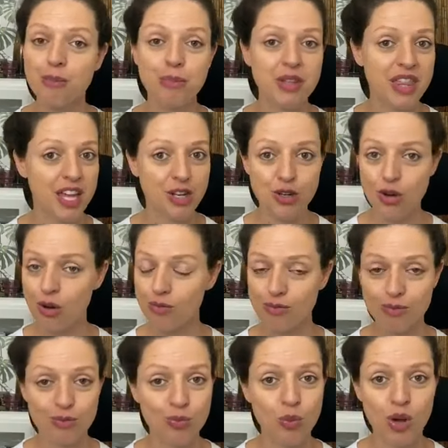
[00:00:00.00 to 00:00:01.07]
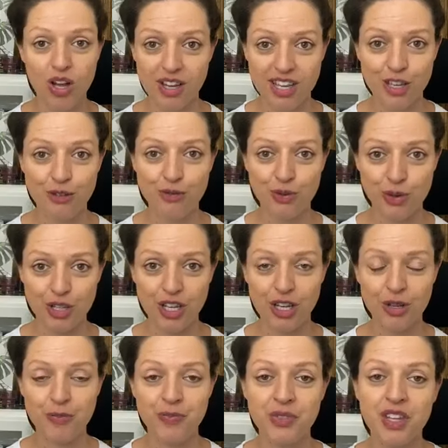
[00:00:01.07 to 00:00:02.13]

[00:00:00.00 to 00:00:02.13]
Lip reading: but they're not working for you.